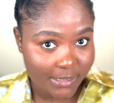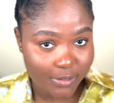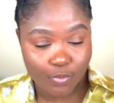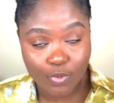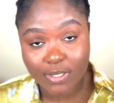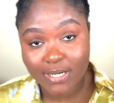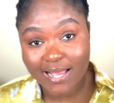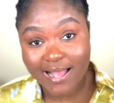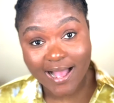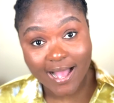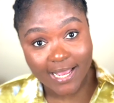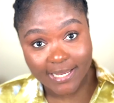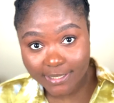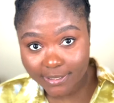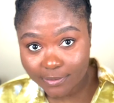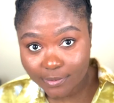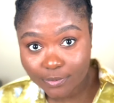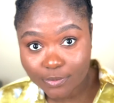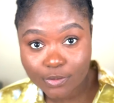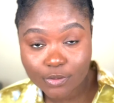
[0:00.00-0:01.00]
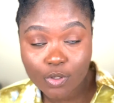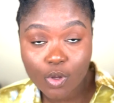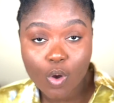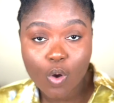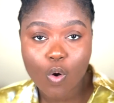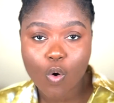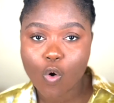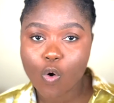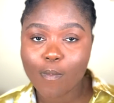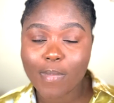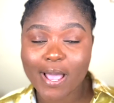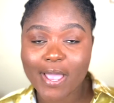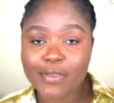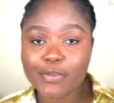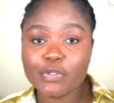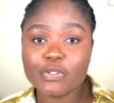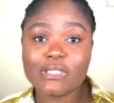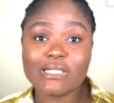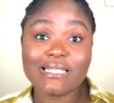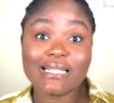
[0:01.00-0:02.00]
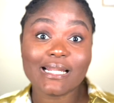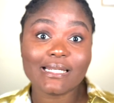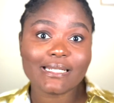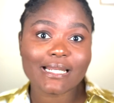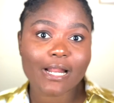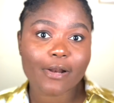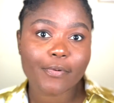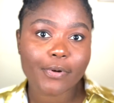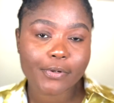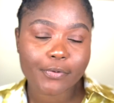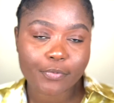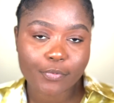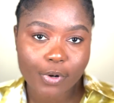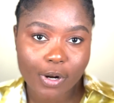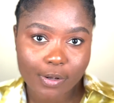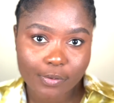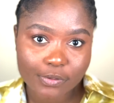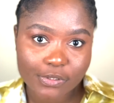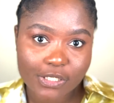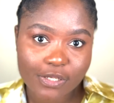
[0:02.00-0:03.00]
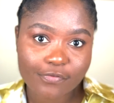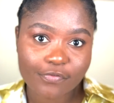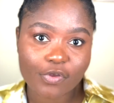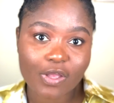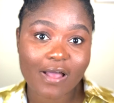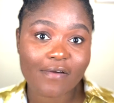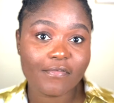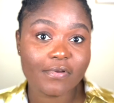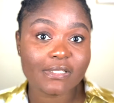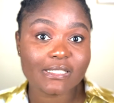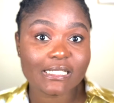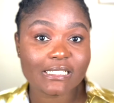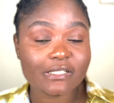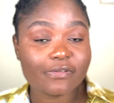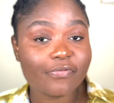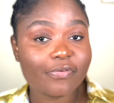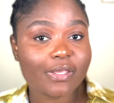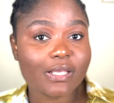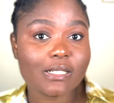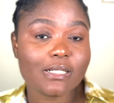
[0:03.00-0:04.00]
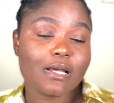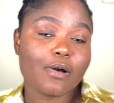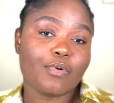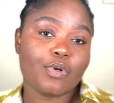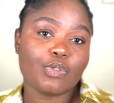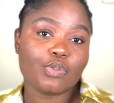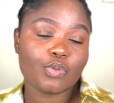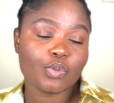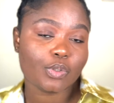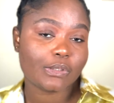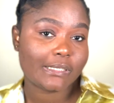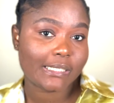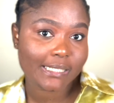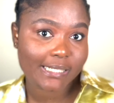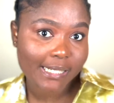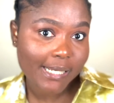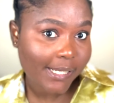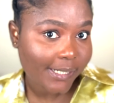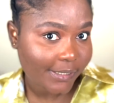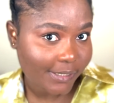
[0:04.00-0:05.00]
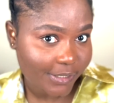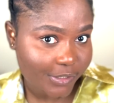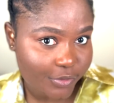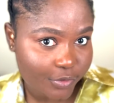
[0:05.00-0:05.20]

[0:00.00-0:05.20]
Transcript: whether IELTS or by using the NARIC route if you have a certificate that was taught in English.